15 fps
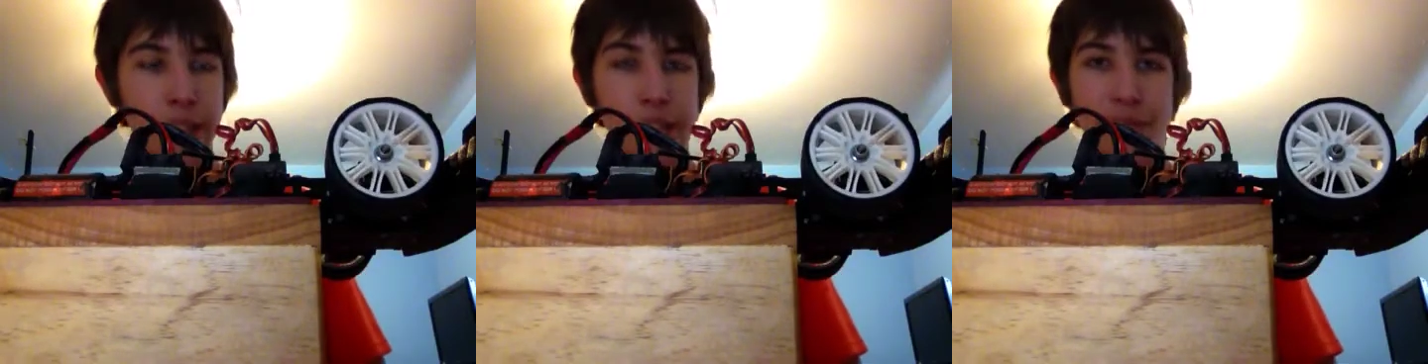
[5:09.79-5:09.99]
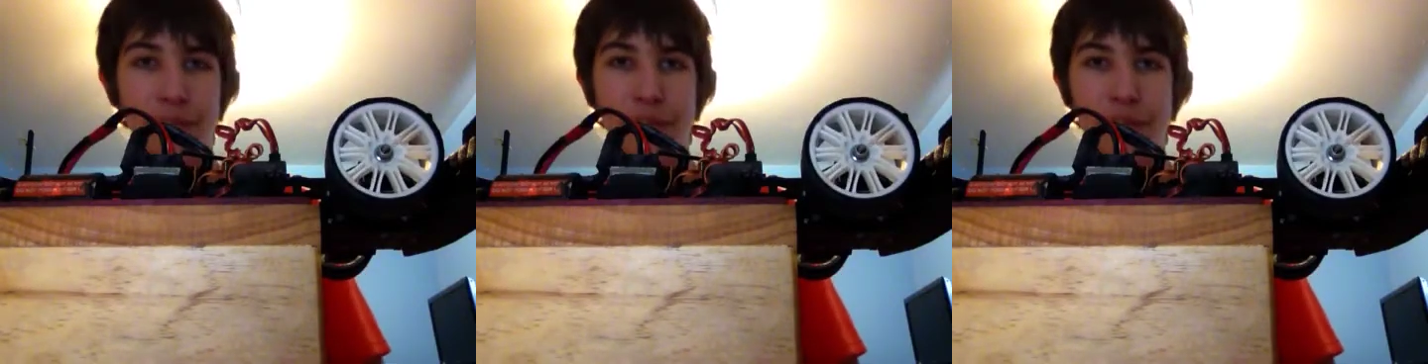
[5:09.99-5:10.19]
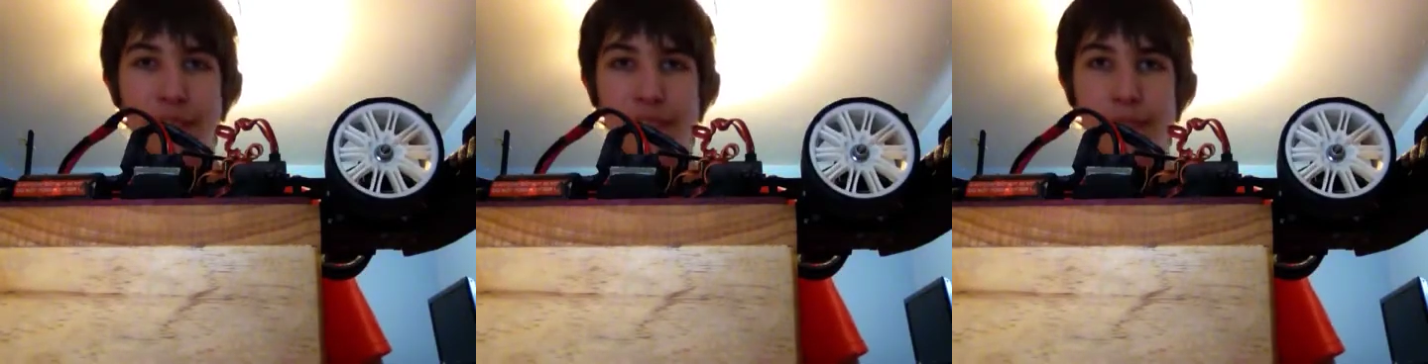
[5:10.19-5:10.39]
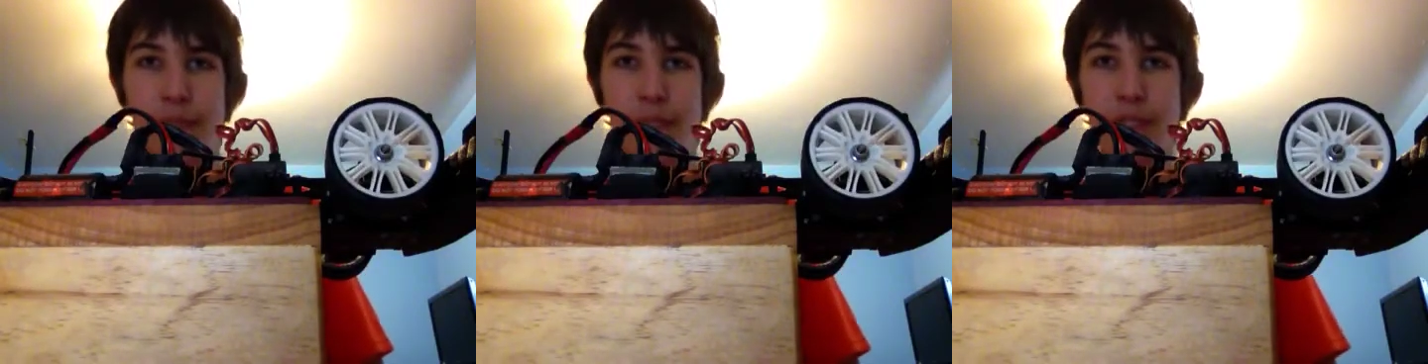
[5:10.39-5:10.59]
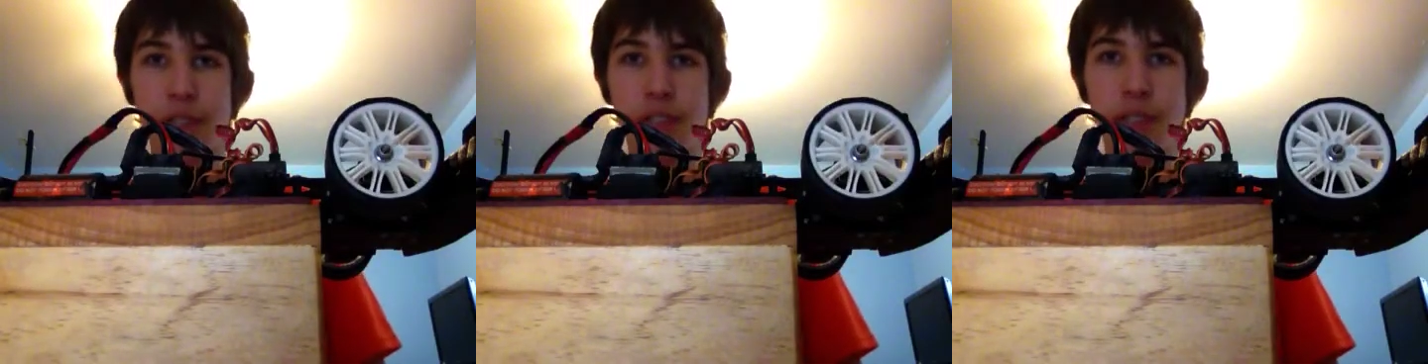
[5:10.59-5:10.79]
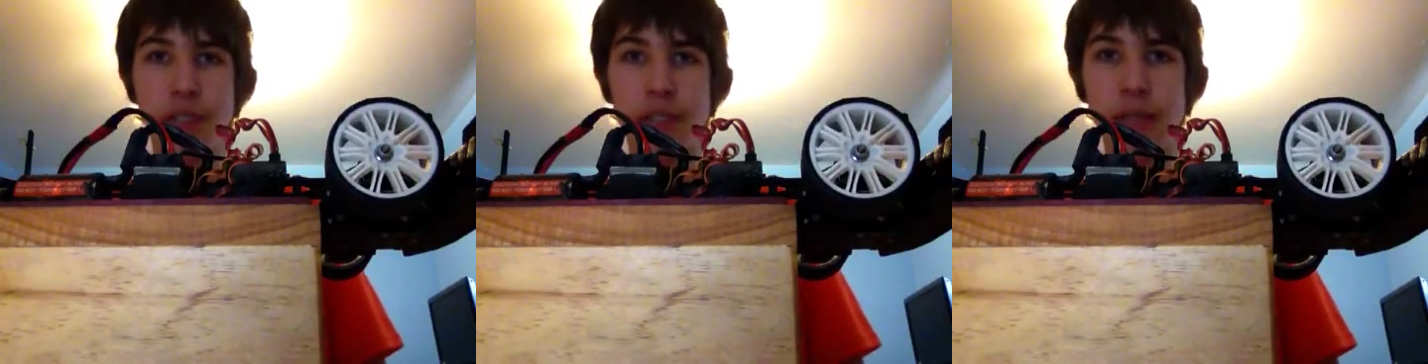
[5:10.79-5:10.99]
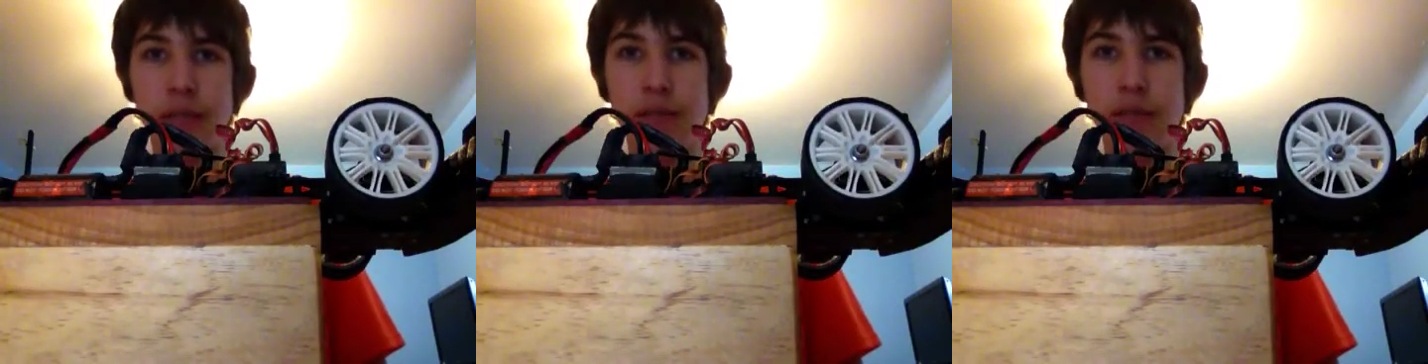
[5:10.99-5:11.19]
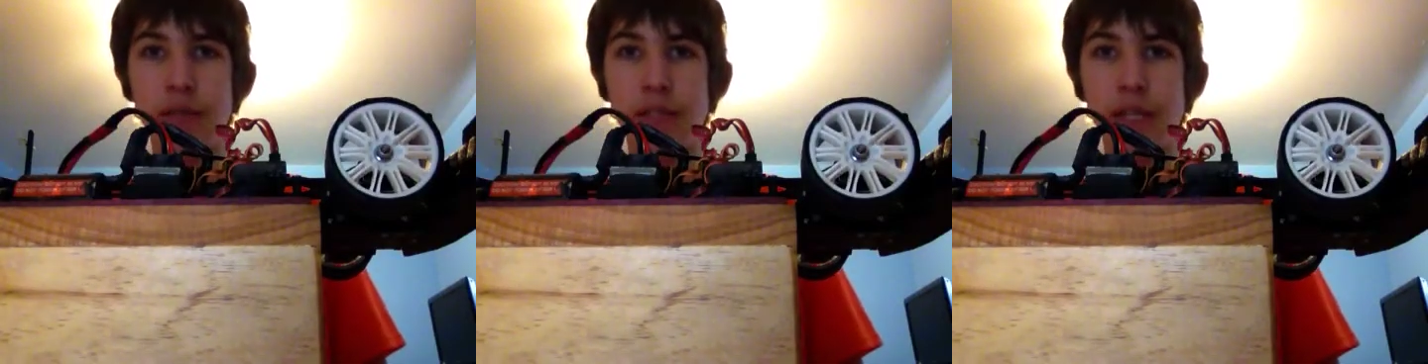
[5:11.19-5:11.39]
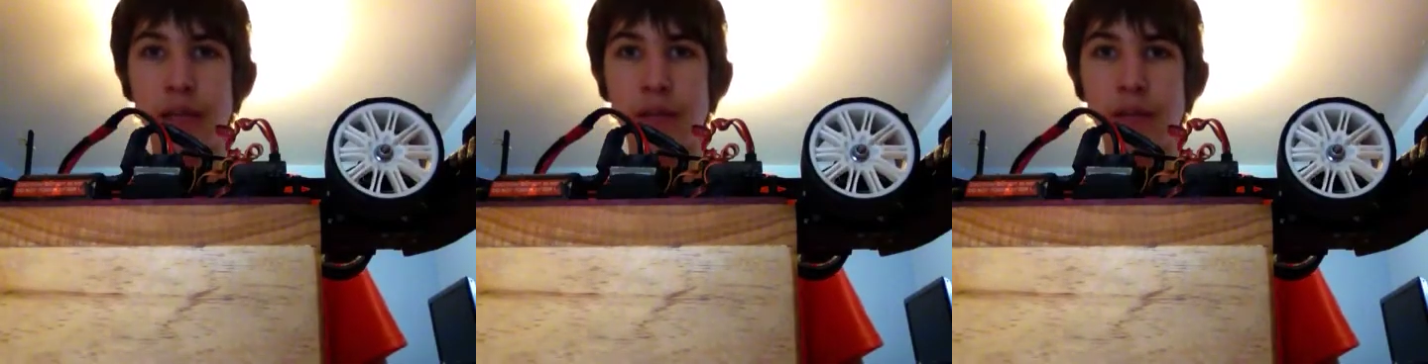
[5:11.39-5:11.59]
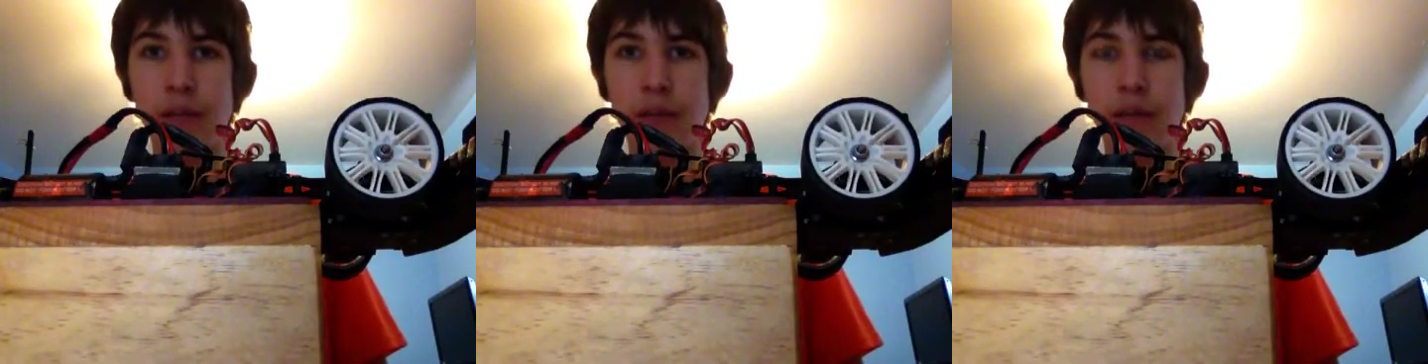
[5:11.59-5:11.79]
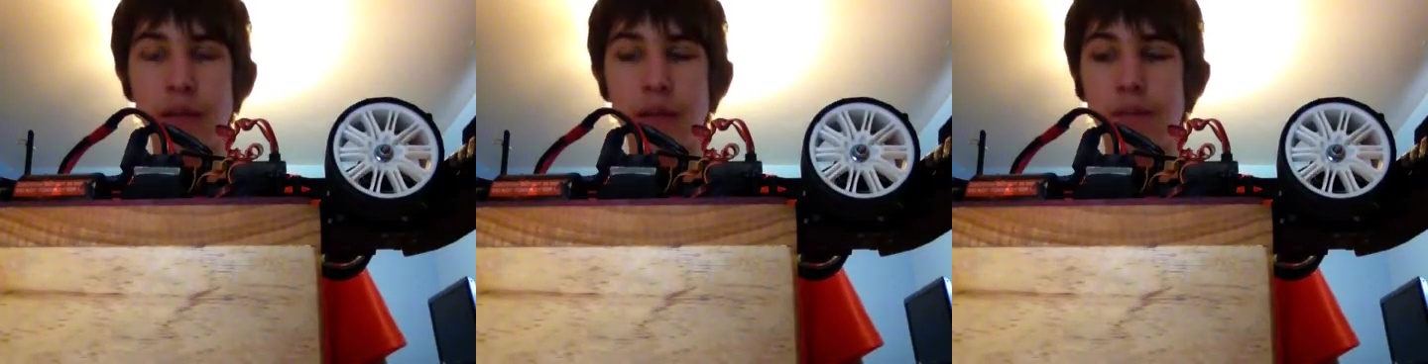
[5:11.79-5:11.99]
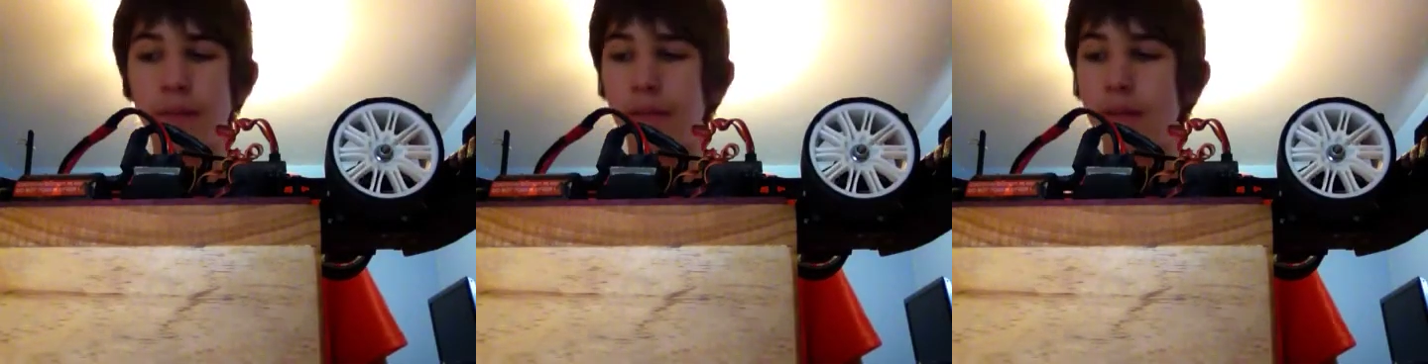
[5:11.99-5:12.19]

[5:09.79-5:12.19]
lift your suspension just a little tiny bit of it.